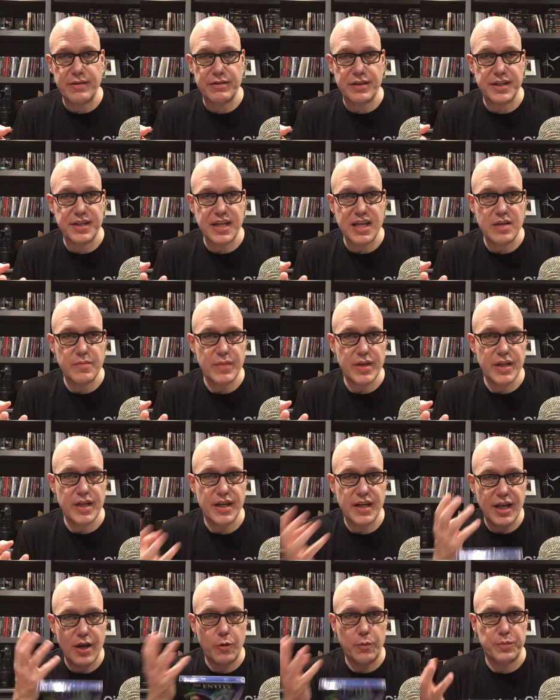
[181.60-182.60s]
the demon and
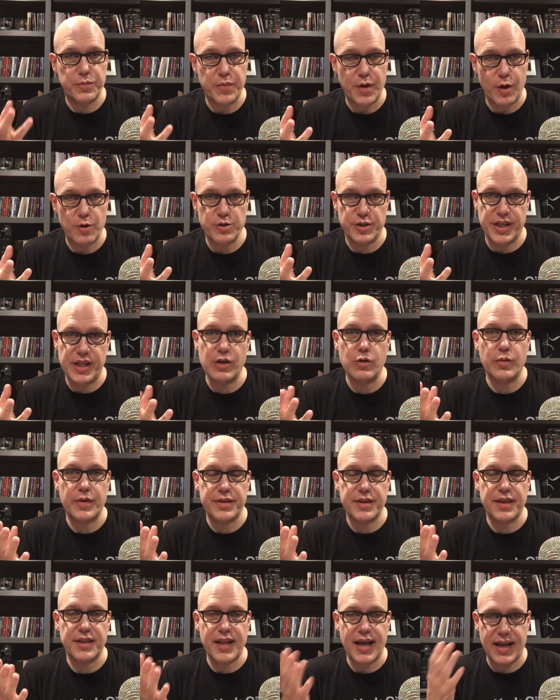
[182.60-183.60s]
help her deal with
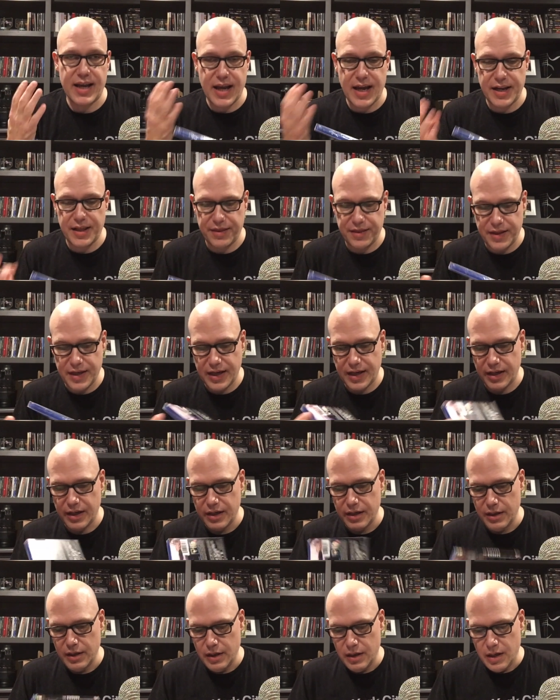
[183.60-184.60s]
it and that kind of thing.
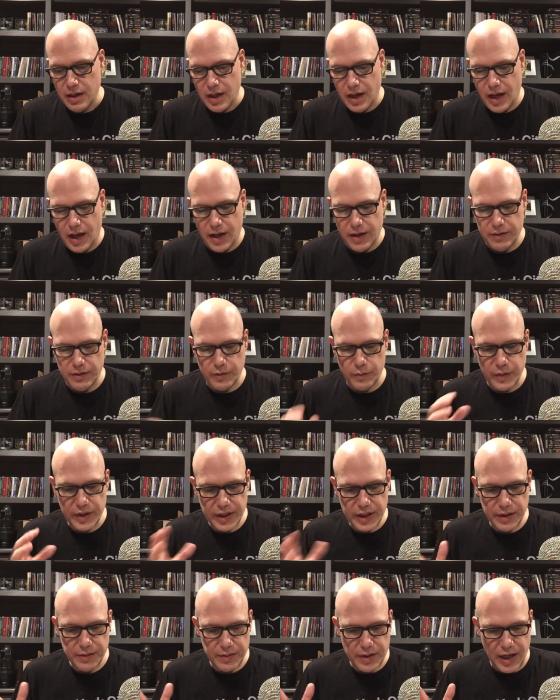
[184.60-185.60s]
Uh, really,
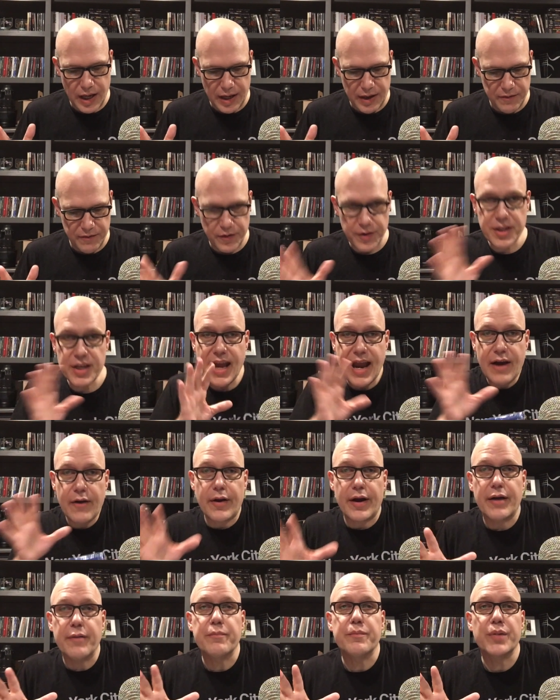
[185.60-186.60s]
uh, for the
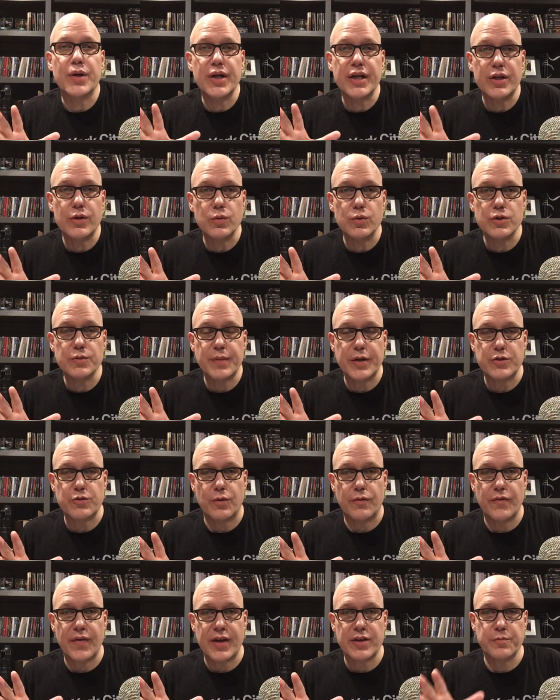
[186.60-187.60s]
era, pretty cool special
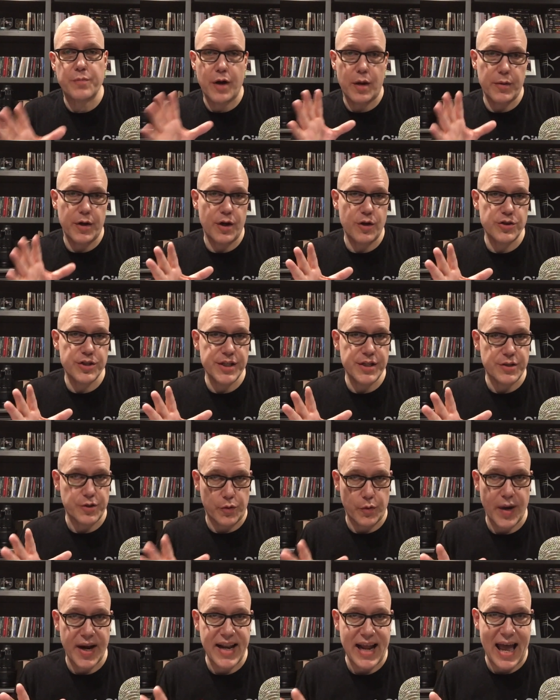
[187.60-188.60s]
effects. Barbara Hershey is a
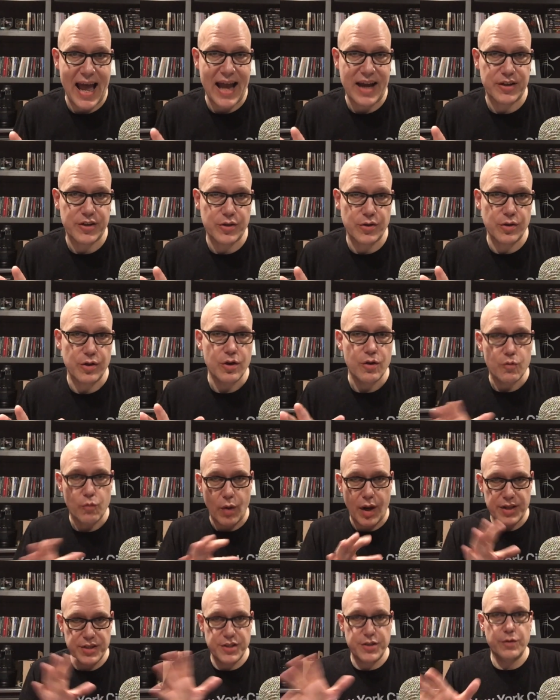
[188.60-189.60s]
great actor.
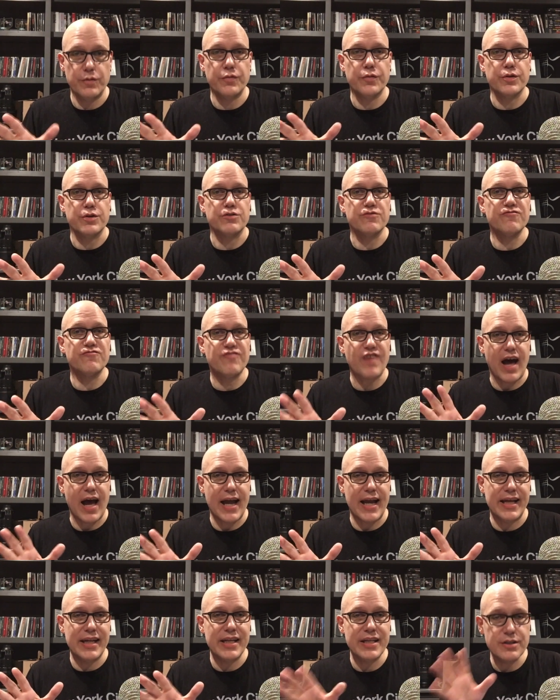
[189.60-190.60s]
Ron Silver is
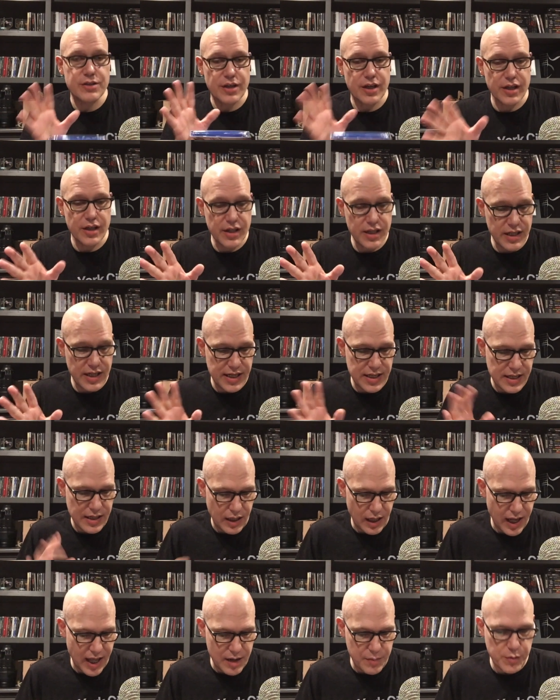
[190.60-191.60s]
fine. He's good. He did a
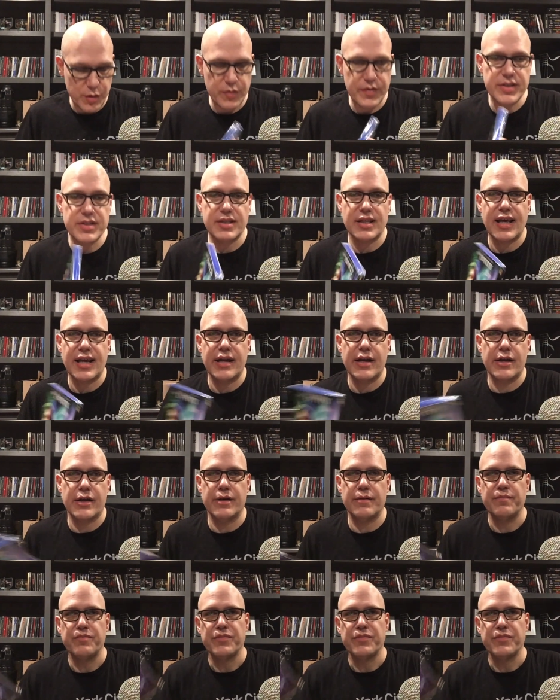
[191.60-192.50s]
lot of movies in that era.